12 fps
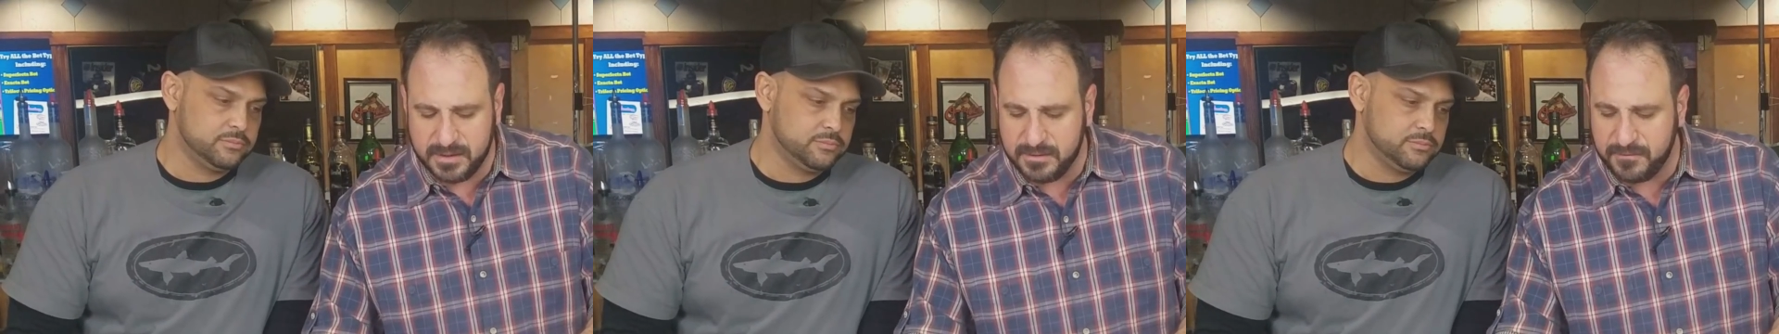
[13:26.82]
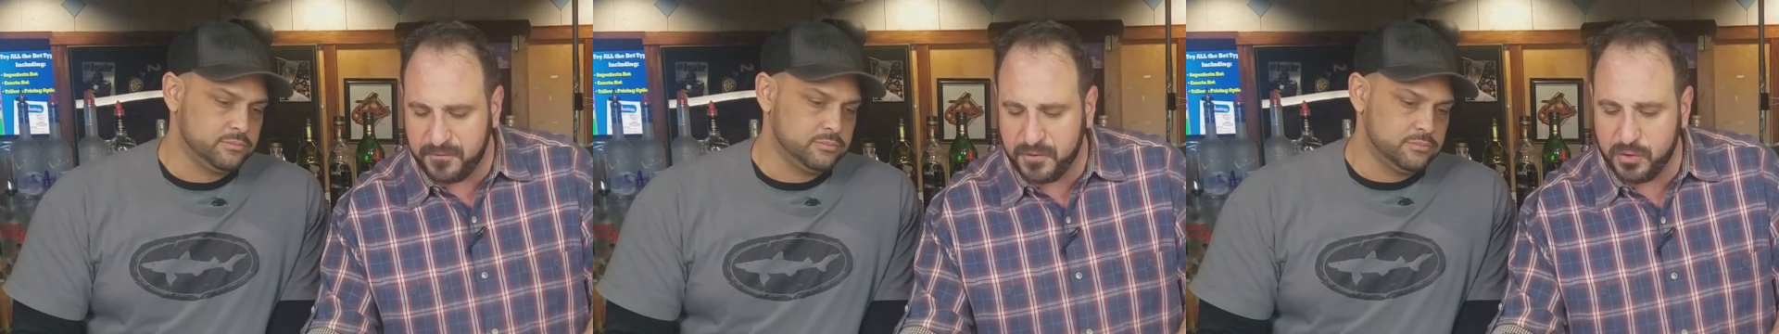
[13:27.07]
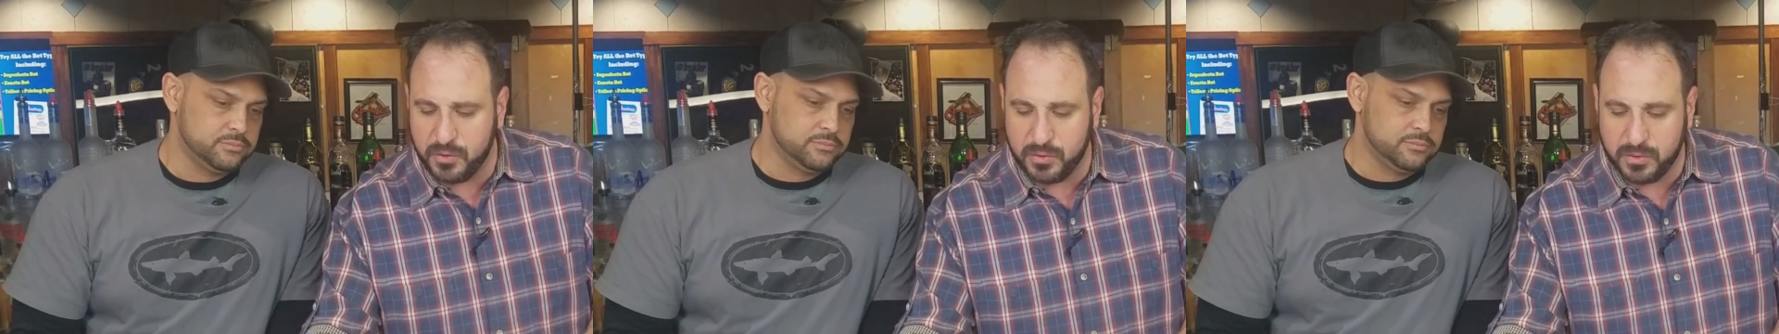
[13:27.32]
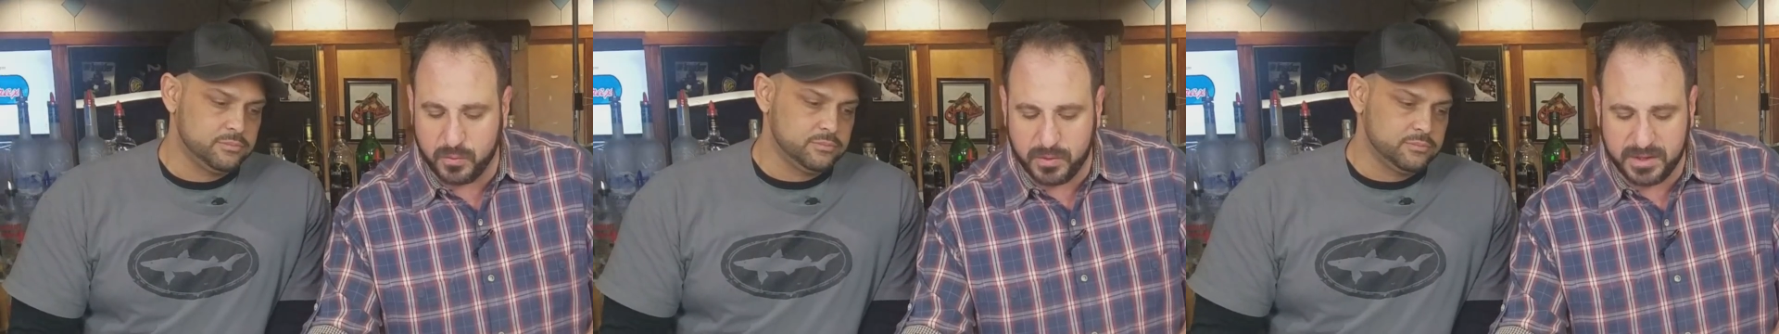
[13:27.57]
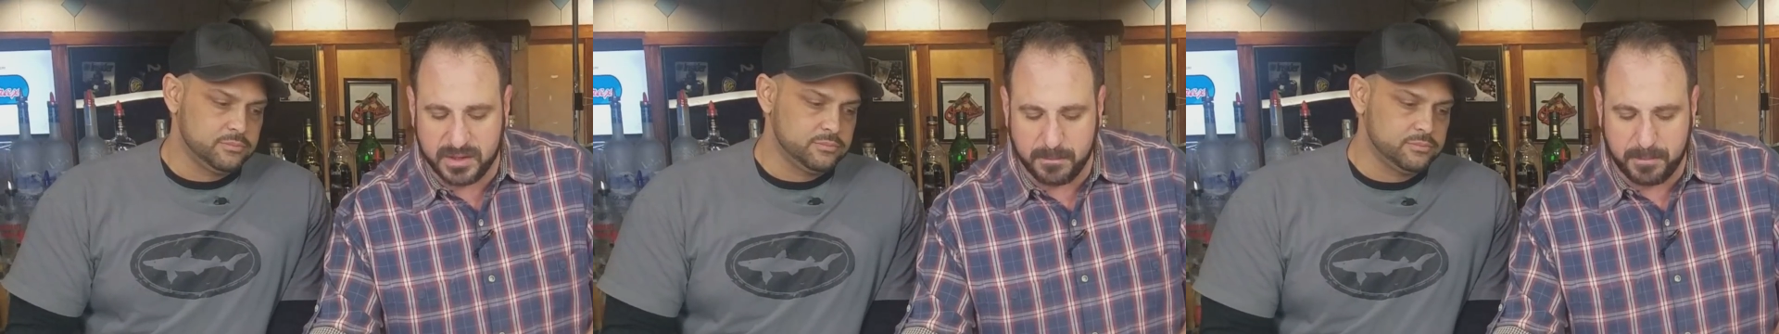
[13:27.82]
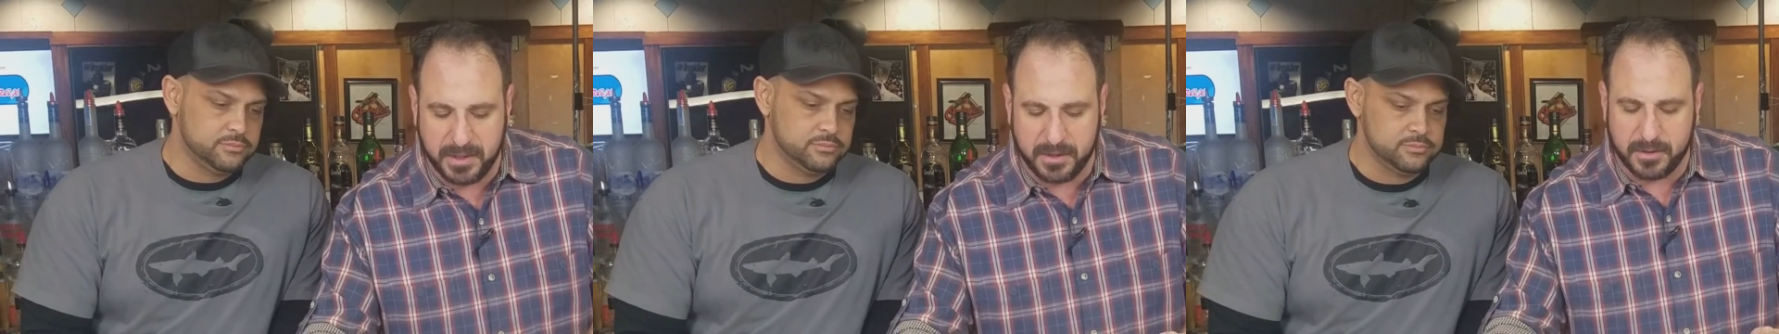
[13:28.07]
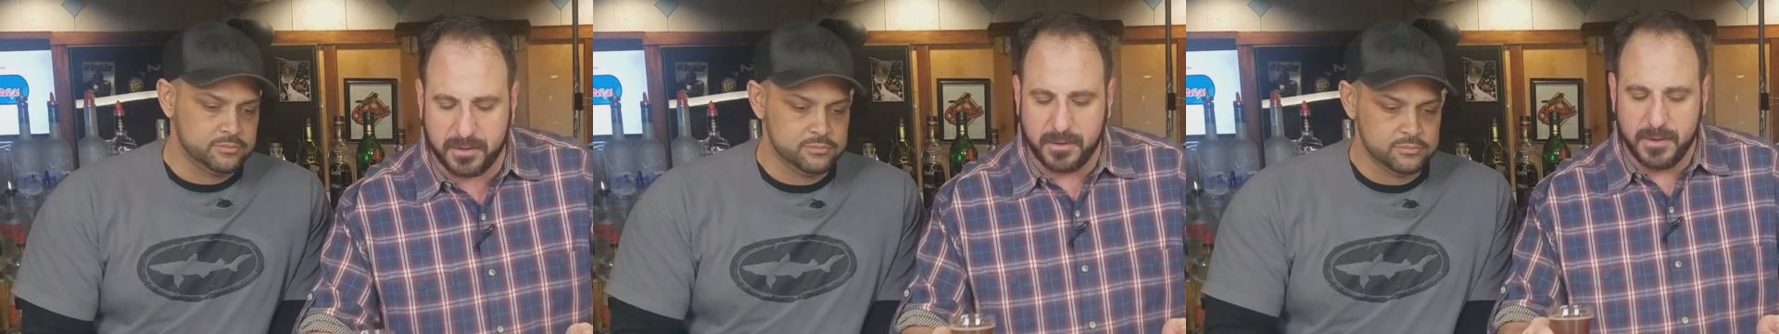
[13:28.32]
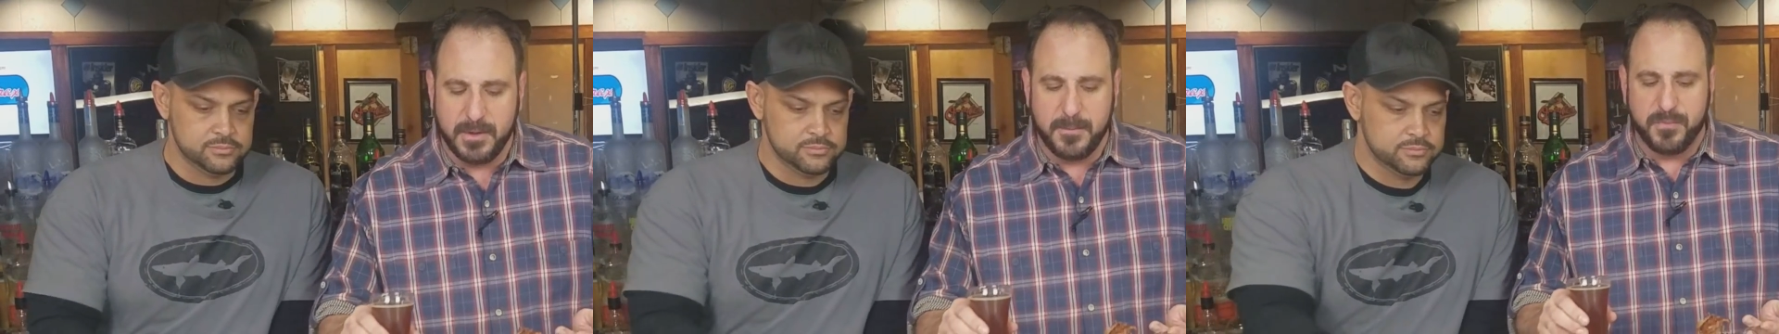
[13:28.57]
Speaker 1: food with the beer,
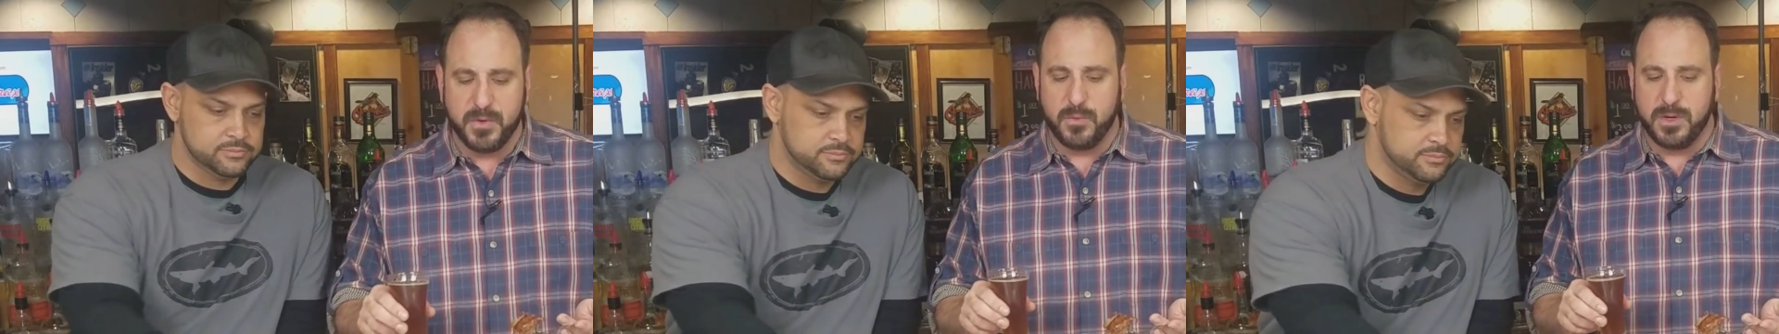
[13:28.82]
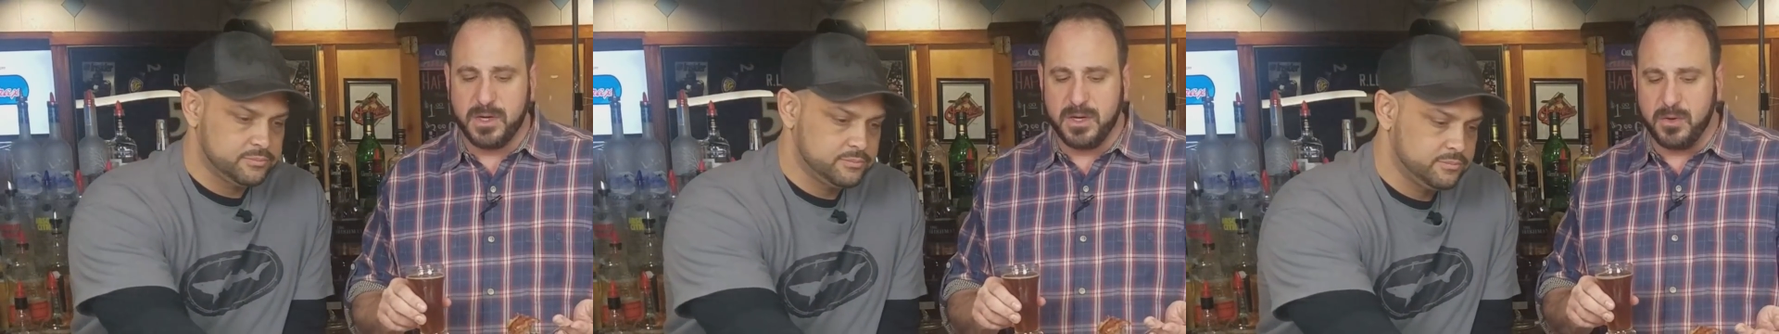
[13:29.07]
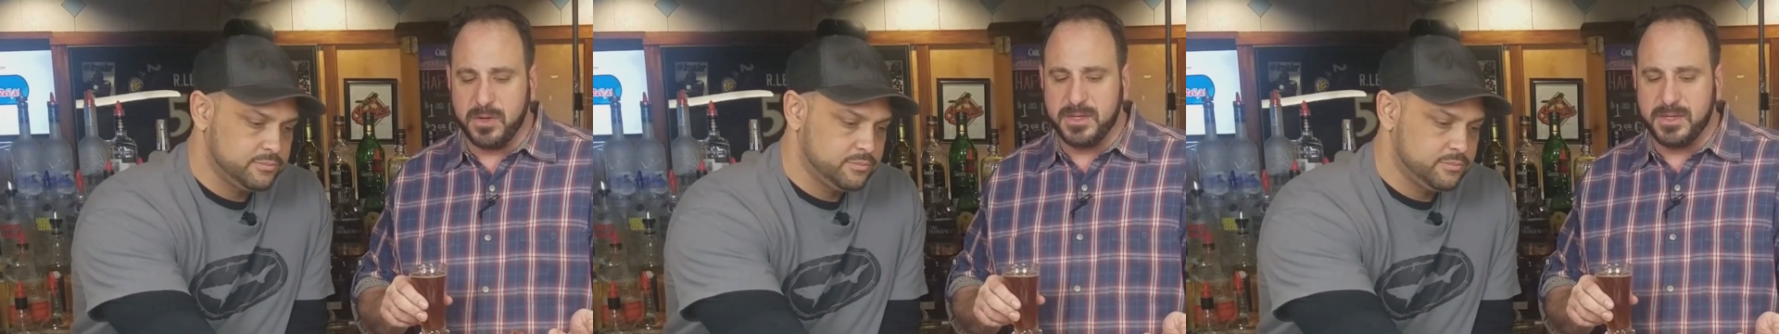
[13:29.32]
we're going